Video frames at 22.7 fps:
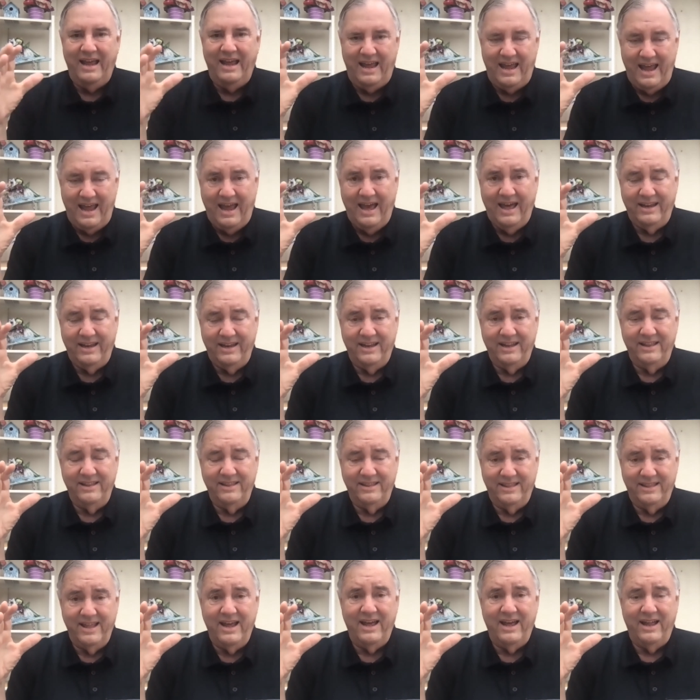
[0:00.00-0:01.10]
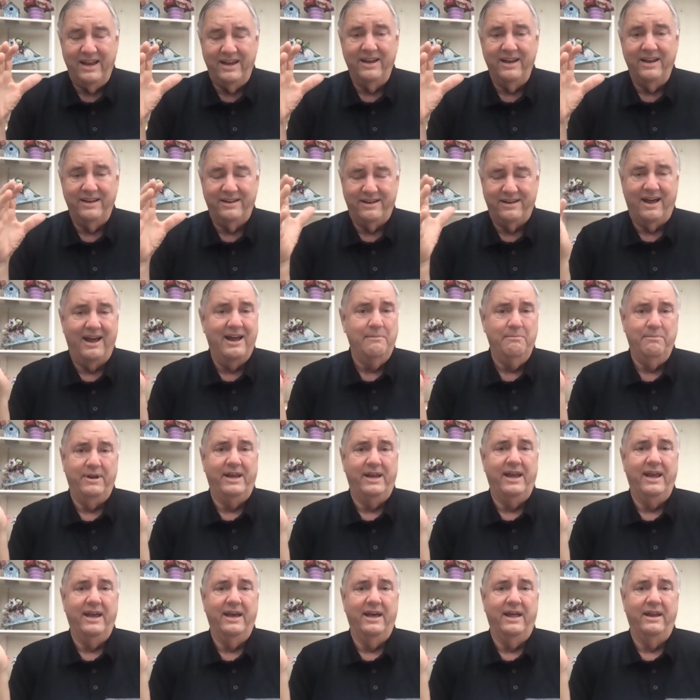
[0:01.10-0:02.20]
And then time
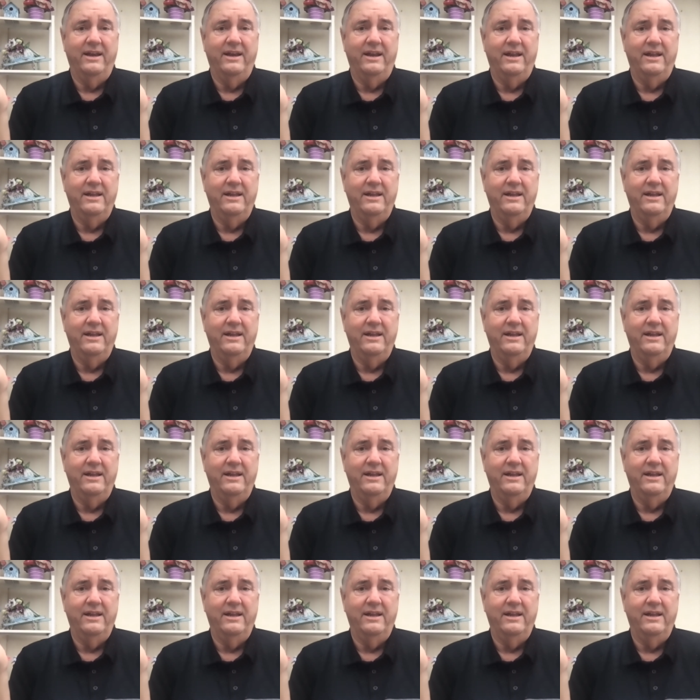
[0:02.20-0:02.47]
began.